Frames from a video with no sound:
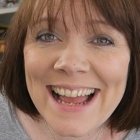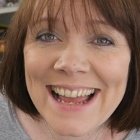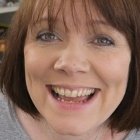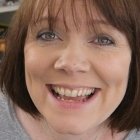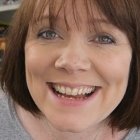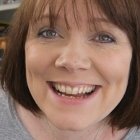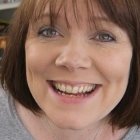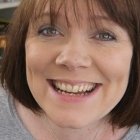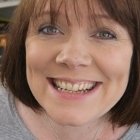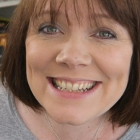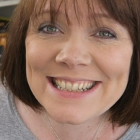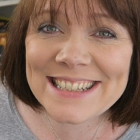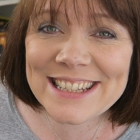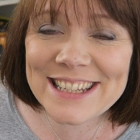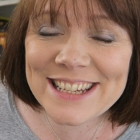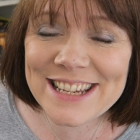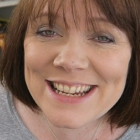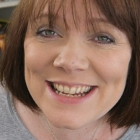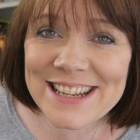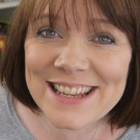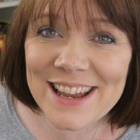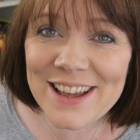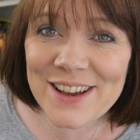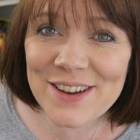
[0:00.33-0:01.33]
Hey guys,
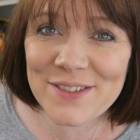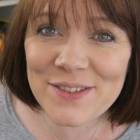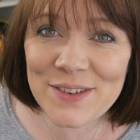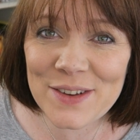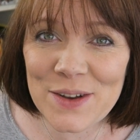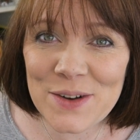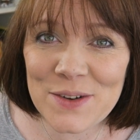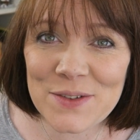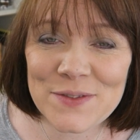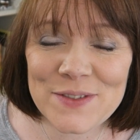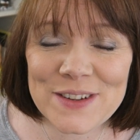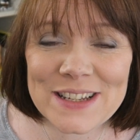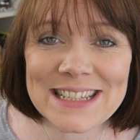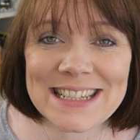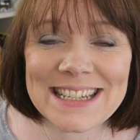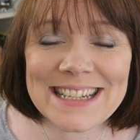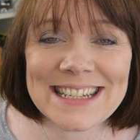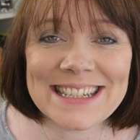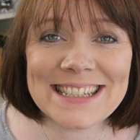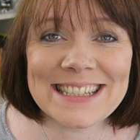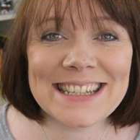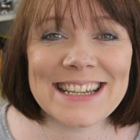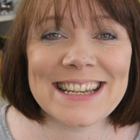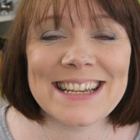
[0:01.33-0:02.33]
good luck for your
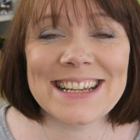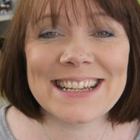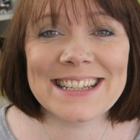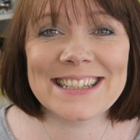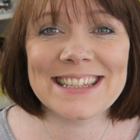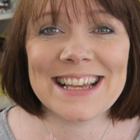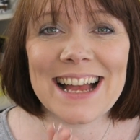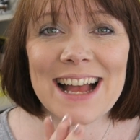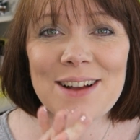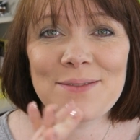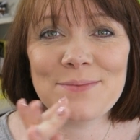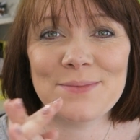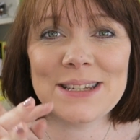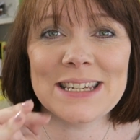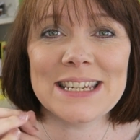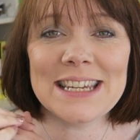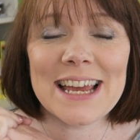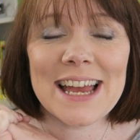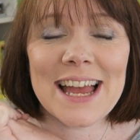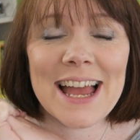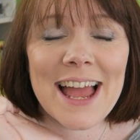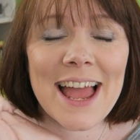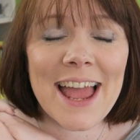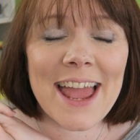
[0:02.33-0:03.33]
physics exam
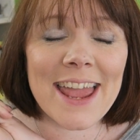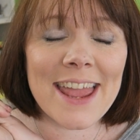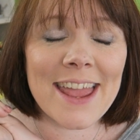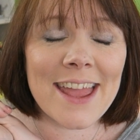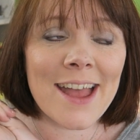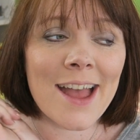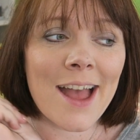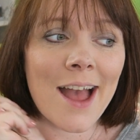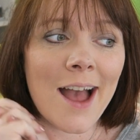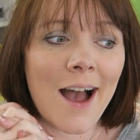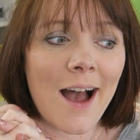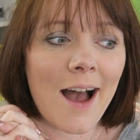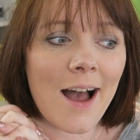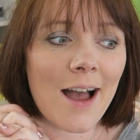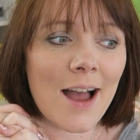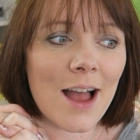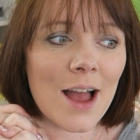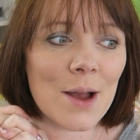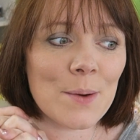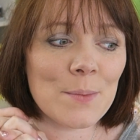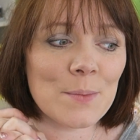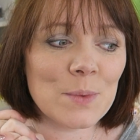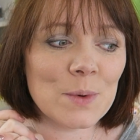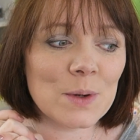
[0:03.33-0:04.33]
today.
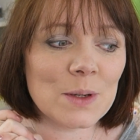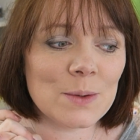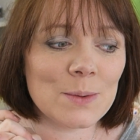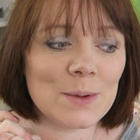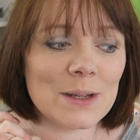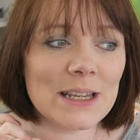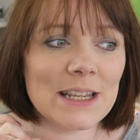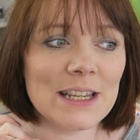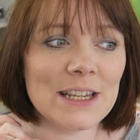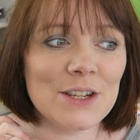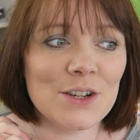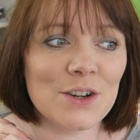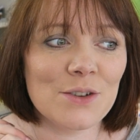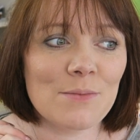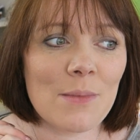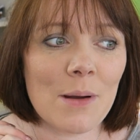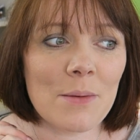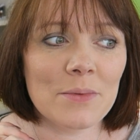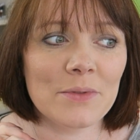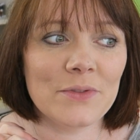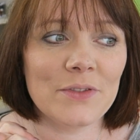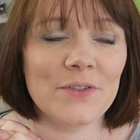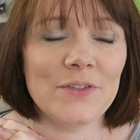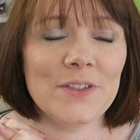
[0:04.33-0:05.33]
What do we need to
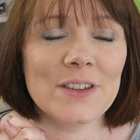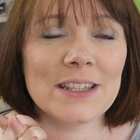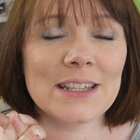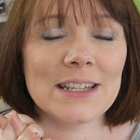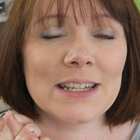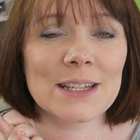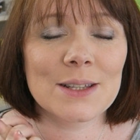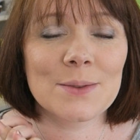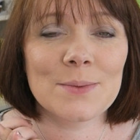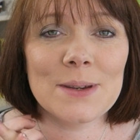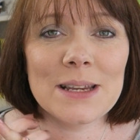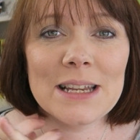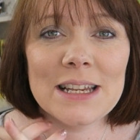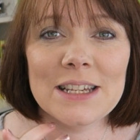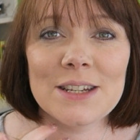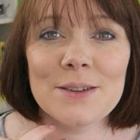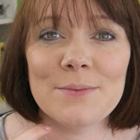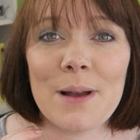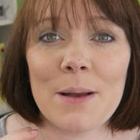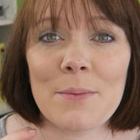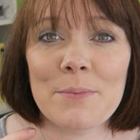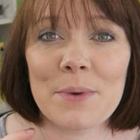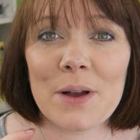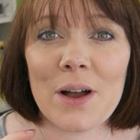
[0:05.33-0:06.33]
remember for physics? We need to
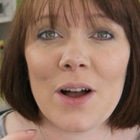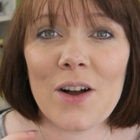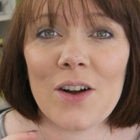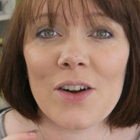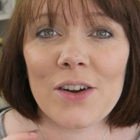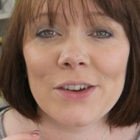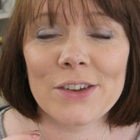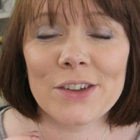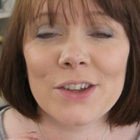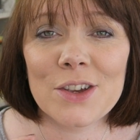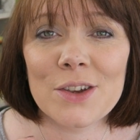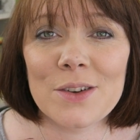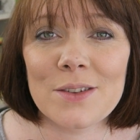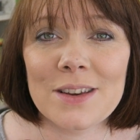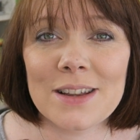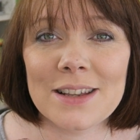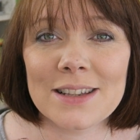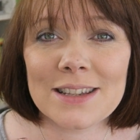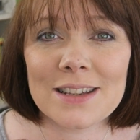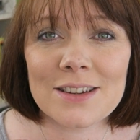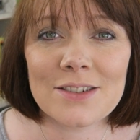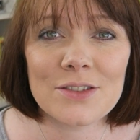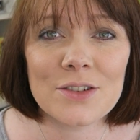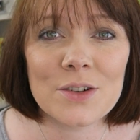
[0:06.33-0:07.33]
remember our
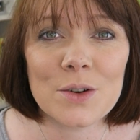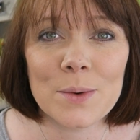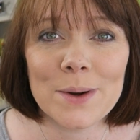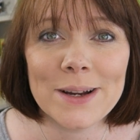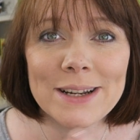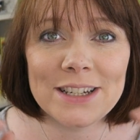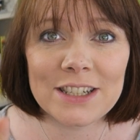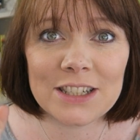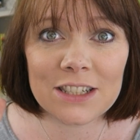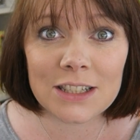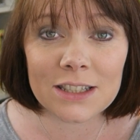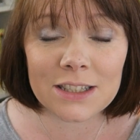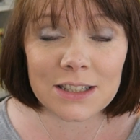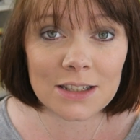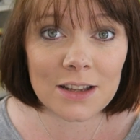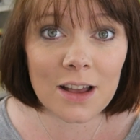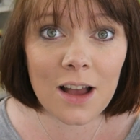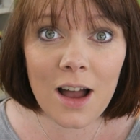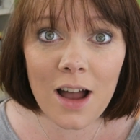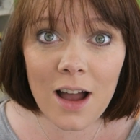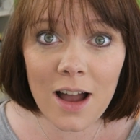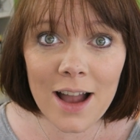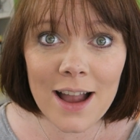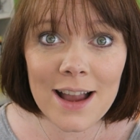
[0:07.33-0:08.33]
units and our equations.
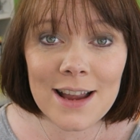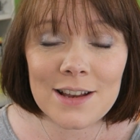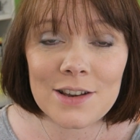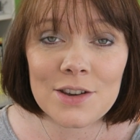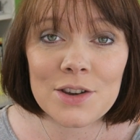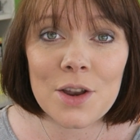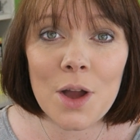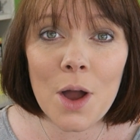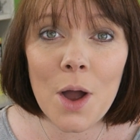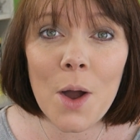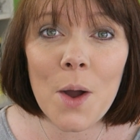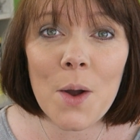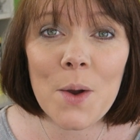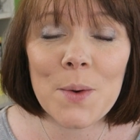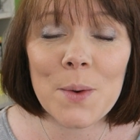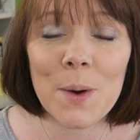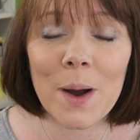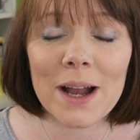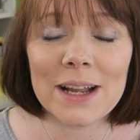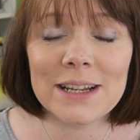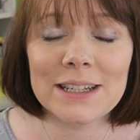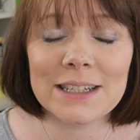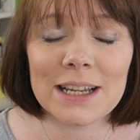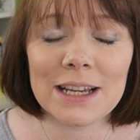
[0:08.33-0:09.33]
I know
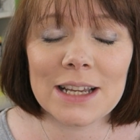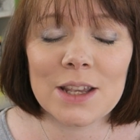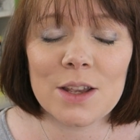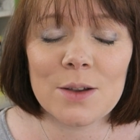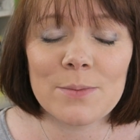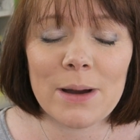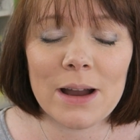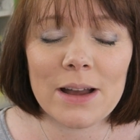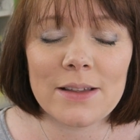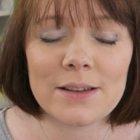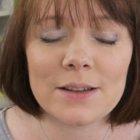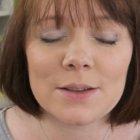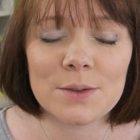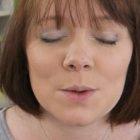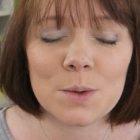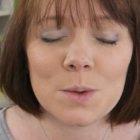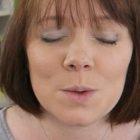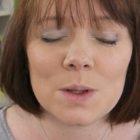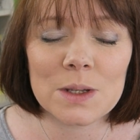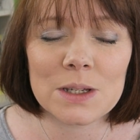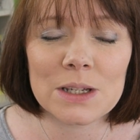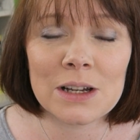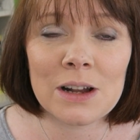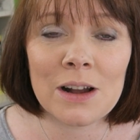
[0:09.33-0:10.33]
I nag you about this
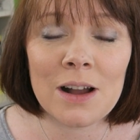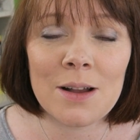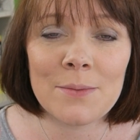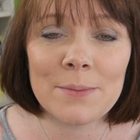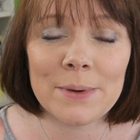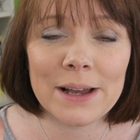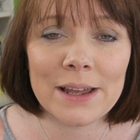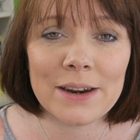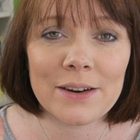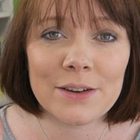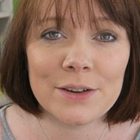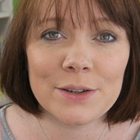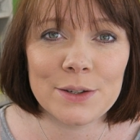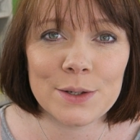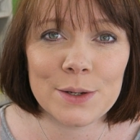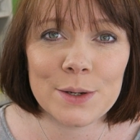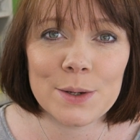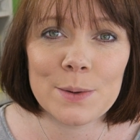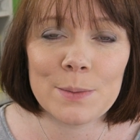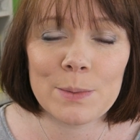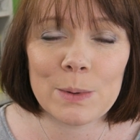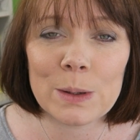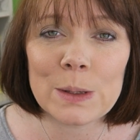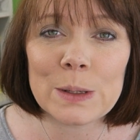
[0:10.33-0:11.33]
all the time and I
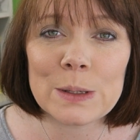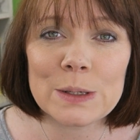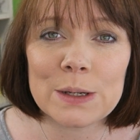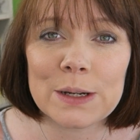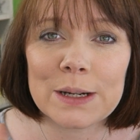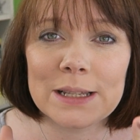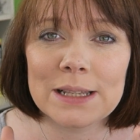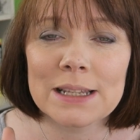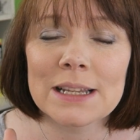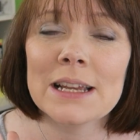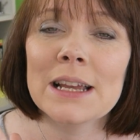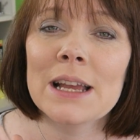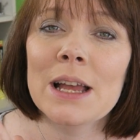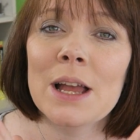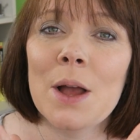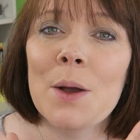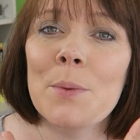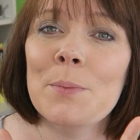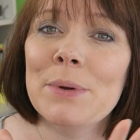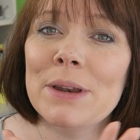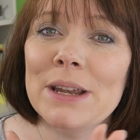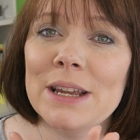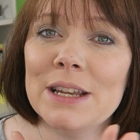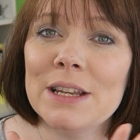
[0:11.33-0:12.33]
do apologise,
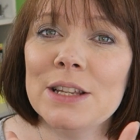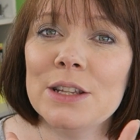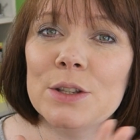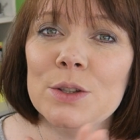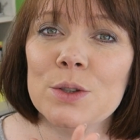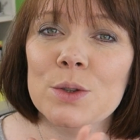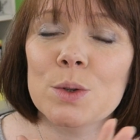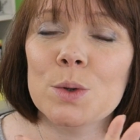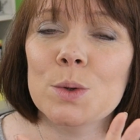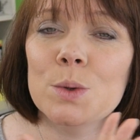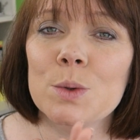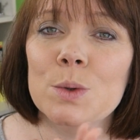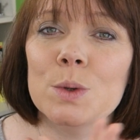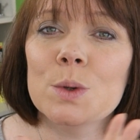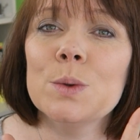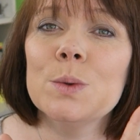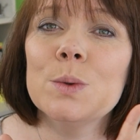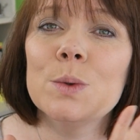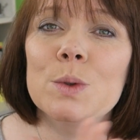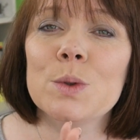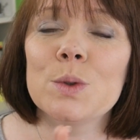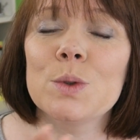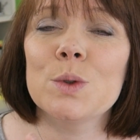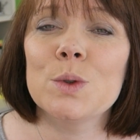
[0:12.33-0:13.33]
but it is
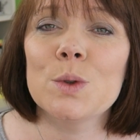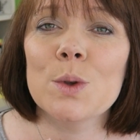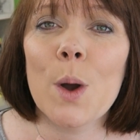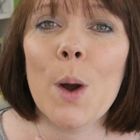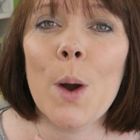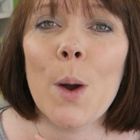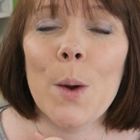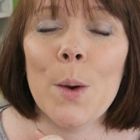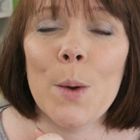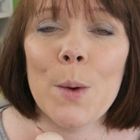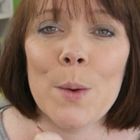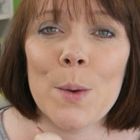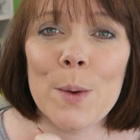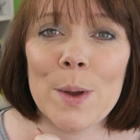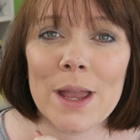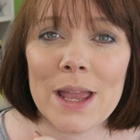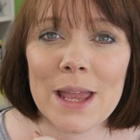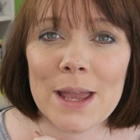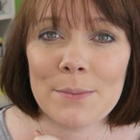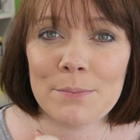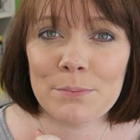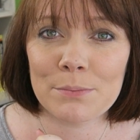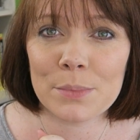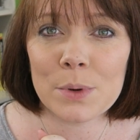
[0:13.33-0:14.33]
so
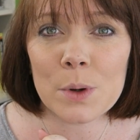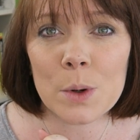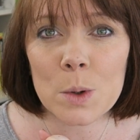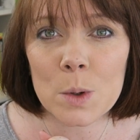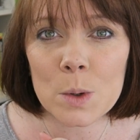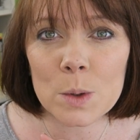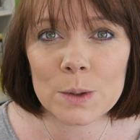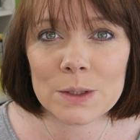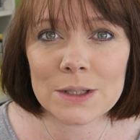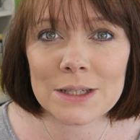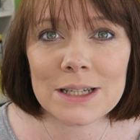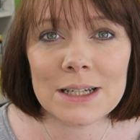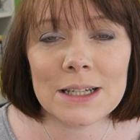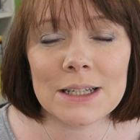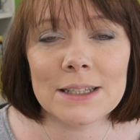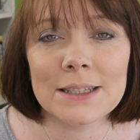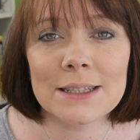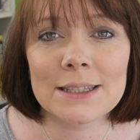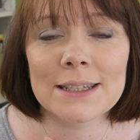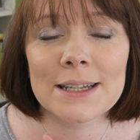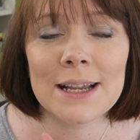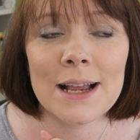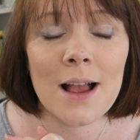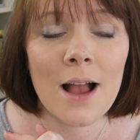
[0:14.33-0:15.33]

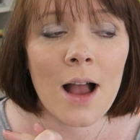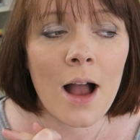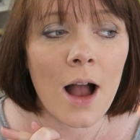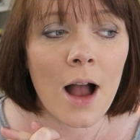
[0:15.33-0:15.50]
important.